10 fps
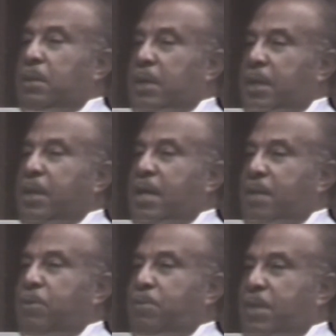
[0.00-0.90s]
Letter
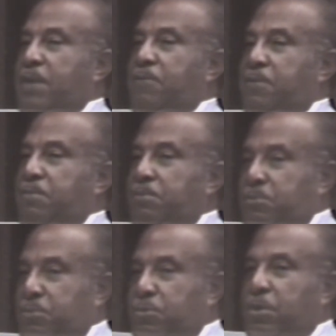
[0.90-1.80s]
came to me from
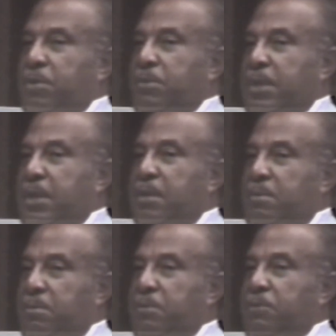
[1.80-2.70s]
one of the
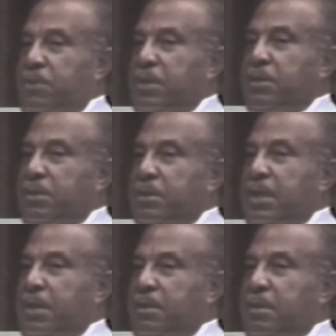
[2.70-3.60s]
officials that